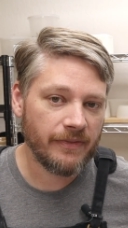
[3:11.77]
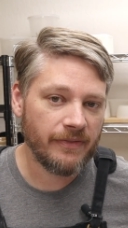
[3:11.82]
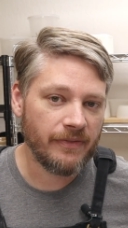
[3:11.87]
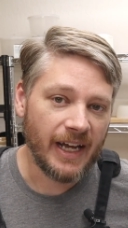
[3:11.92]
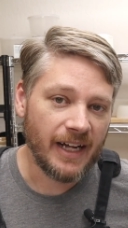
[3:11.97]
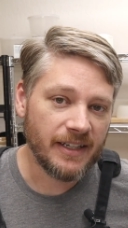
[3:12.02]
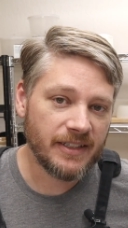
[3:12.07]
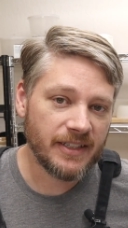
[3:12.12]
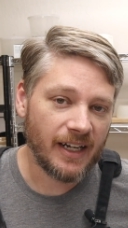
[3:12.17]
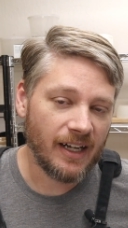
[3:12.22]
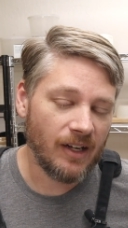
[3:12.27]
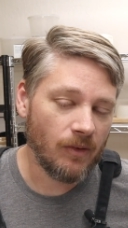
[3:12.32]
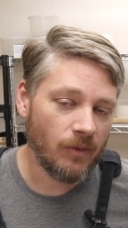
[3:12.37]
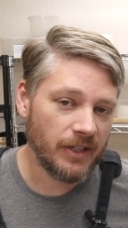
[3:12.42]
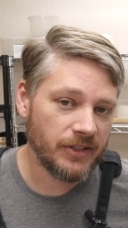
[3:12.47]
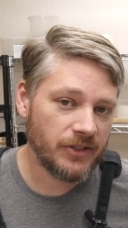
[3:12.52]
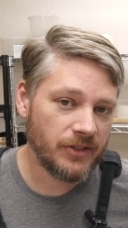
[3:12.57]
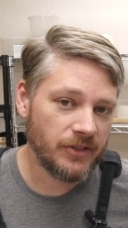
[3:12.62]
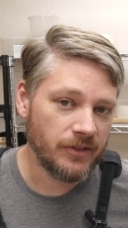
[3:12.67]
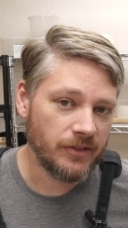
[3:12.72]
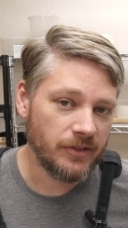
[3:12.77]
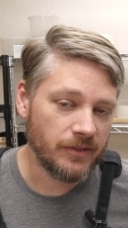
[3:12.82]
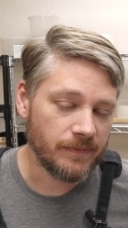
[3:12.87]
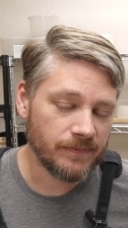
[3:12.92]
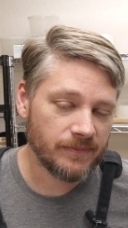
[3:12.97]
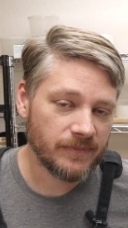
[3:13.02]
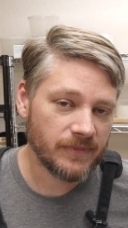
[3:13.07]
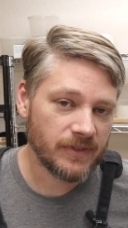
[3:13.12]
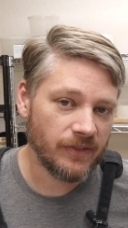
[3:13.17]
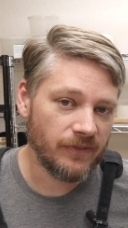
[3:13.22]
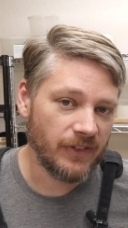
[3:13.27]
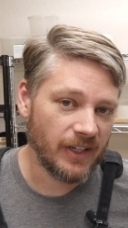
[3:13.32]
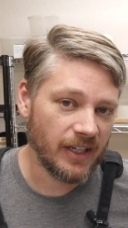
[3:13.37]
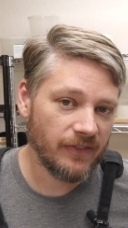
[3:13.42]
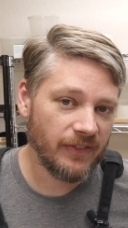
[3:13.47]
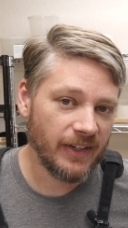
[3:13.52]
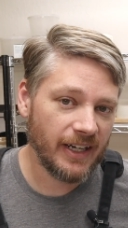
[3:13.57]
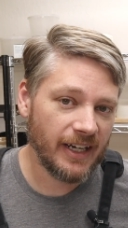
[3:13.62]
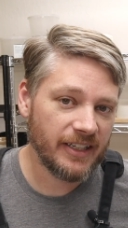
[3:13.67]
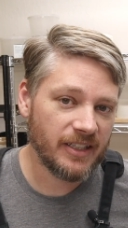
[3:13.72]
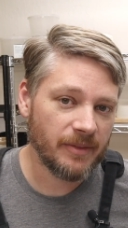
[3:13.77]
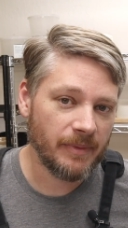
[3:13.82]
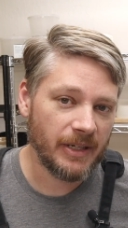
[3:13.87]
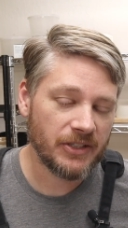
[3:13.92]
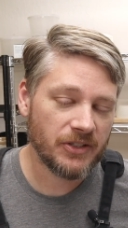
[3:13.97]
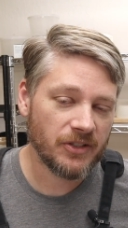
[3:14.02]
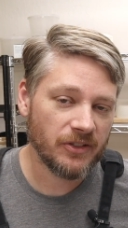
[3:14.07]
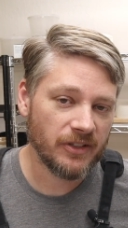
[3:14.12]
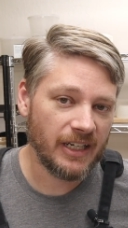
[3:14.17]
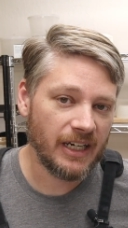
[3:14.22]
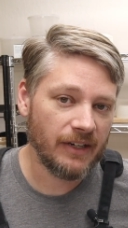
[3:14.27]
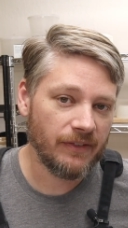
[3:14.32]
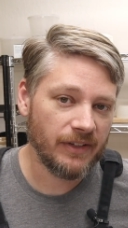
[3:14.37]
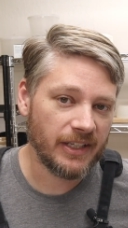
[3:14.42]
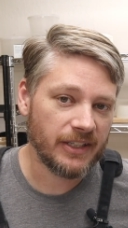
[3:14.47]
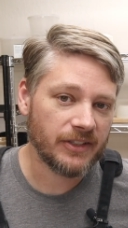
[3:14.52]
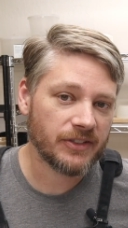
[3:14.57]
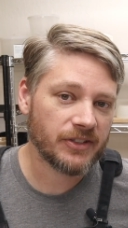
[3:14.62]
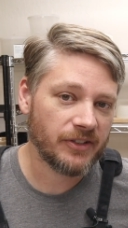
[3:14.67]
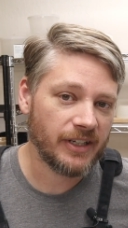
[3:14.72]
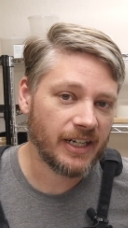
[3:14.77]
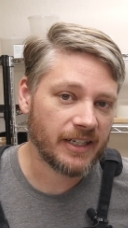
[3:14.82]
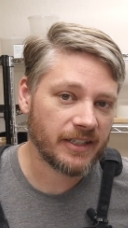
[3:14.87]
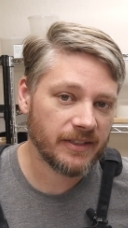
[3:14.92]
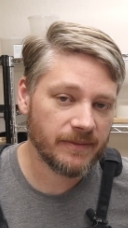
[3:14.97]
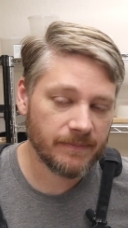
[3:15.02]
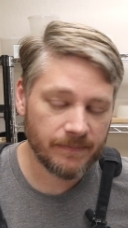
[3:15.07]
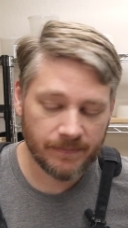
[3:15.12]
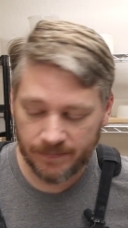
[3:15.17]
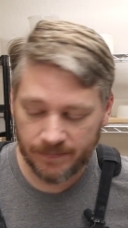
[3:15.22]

That I'll want you to verify to make sure that everything is correct.